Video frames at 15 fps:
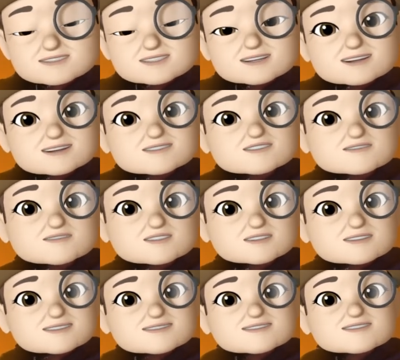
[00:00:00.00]

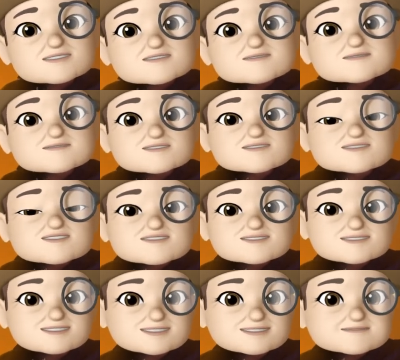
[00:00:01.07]
and what's
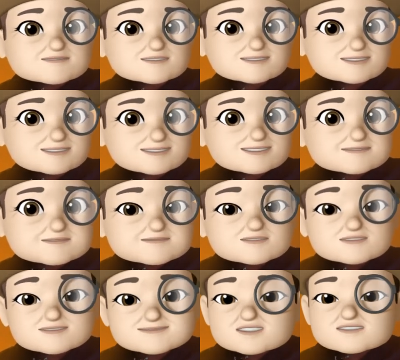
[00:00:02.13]
interesting, the complaint at some
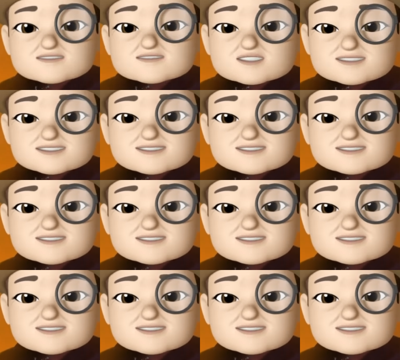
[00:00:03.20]
point tries to